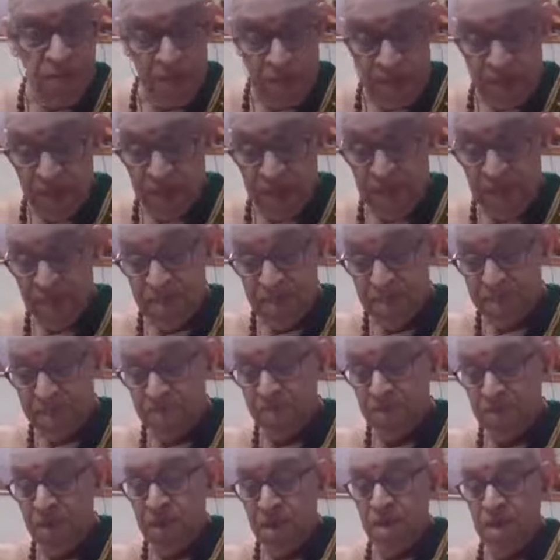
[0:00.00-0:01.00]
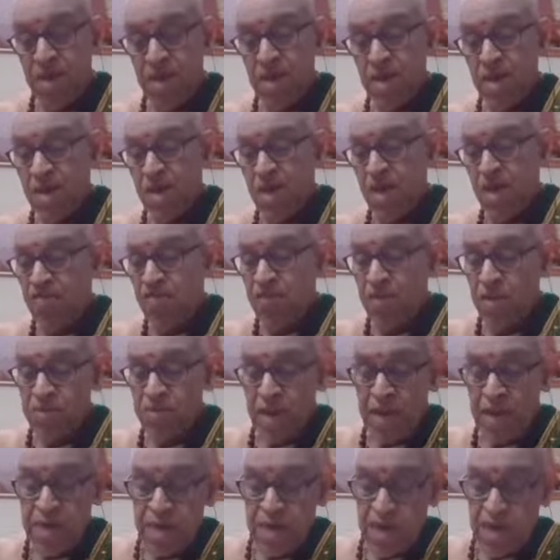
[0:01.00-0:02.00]
that is,
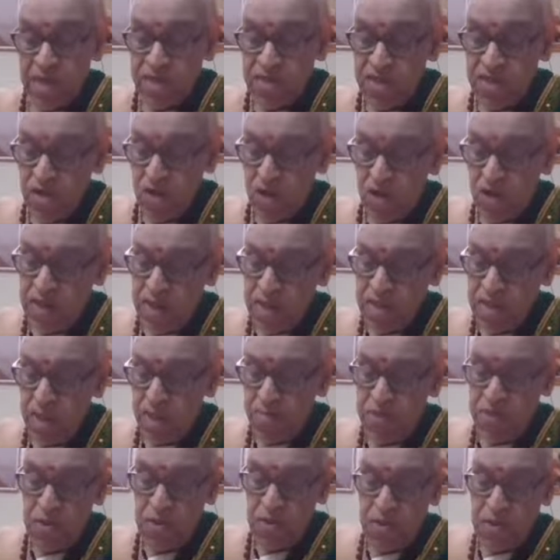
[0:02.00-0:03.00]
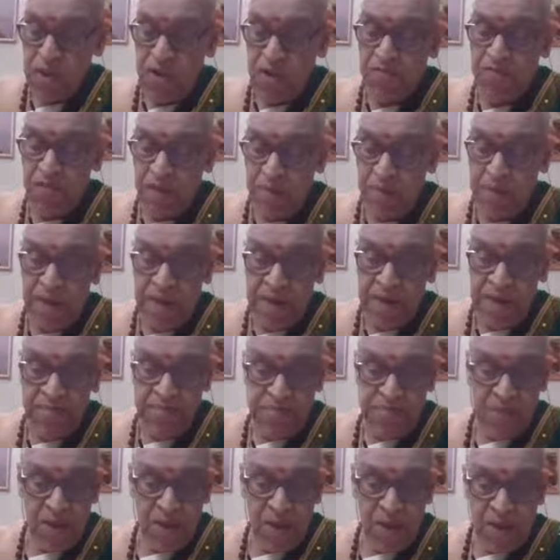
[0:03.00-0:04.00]
women enjoying the beauty of women
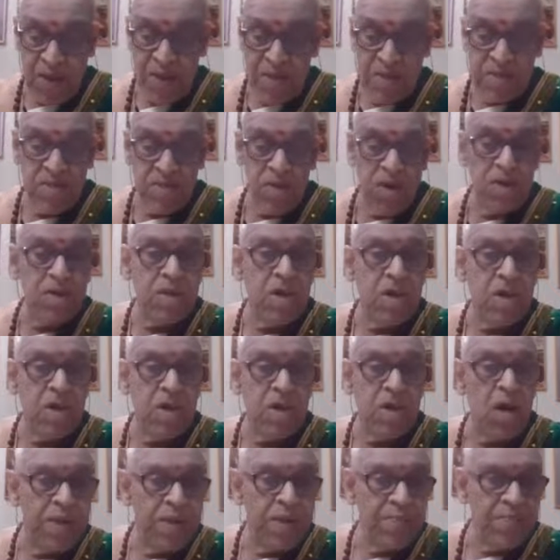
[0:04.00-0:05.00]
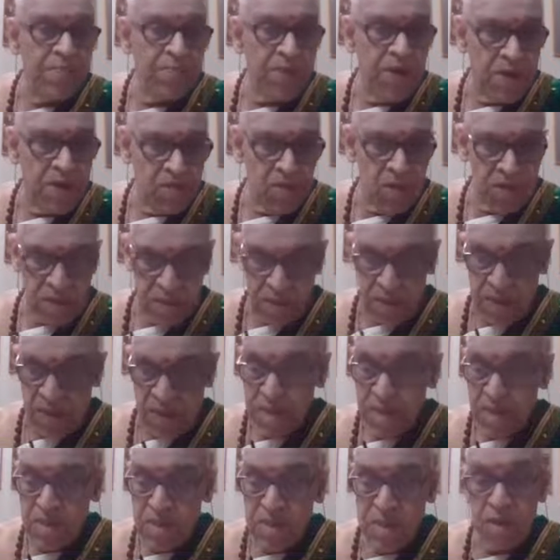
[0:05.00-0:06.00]
is not common. That is what
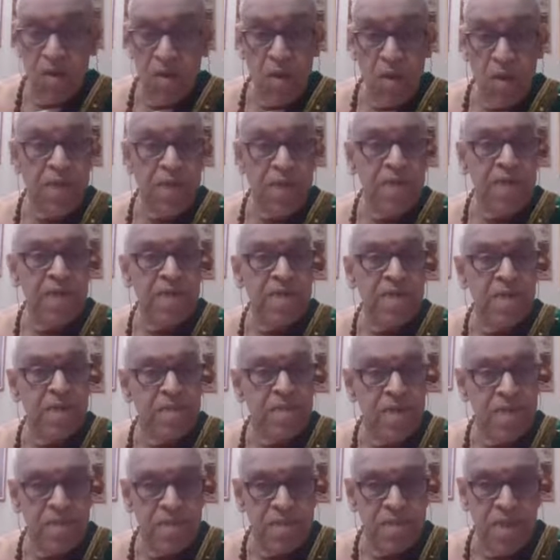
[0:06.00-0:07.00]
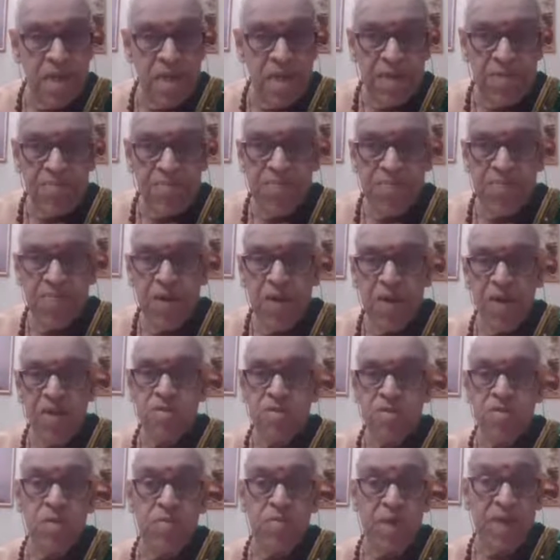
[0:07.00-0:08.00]
the commentator says there.
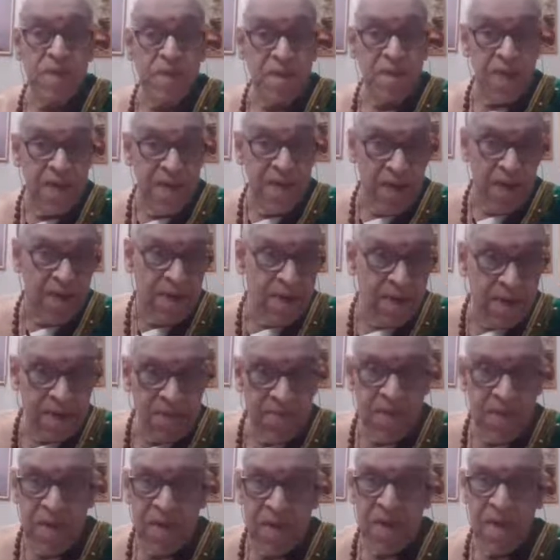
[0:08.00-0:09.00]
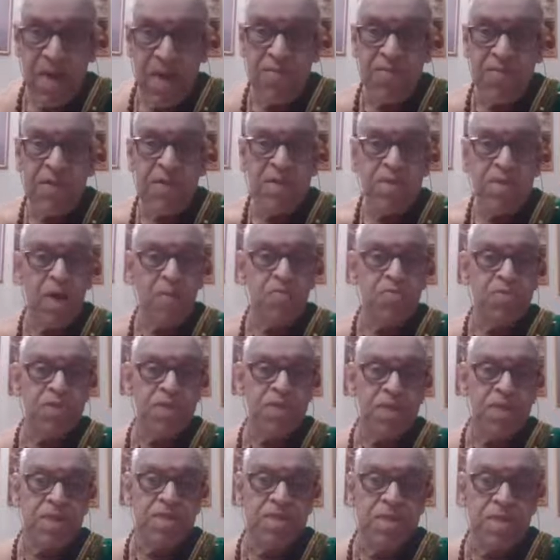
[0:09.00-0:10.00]
So, but here, even the
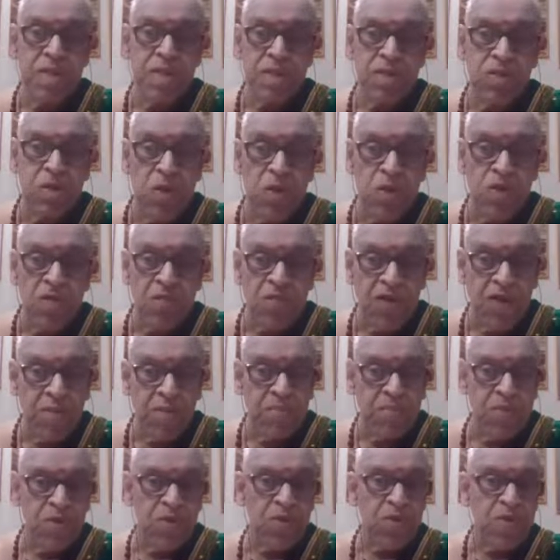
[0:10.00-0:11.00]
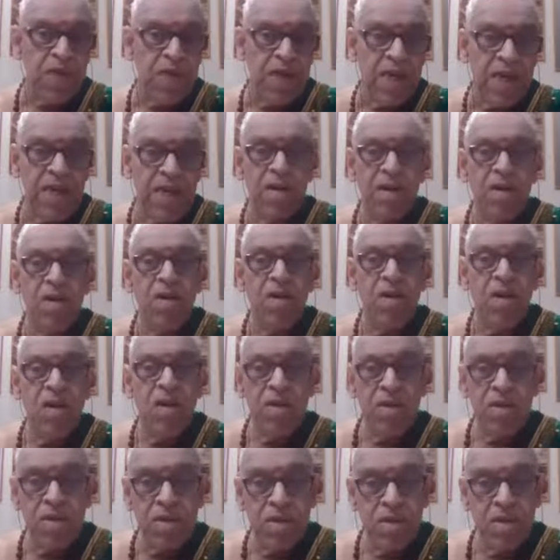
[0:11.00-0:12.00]
Apsara is known for beauty
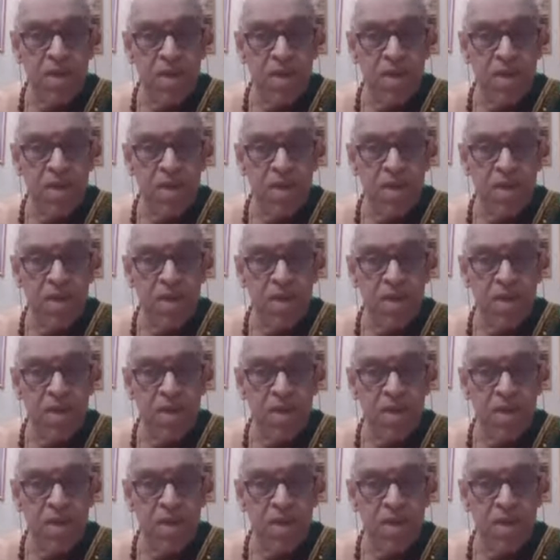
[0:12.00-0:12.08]
or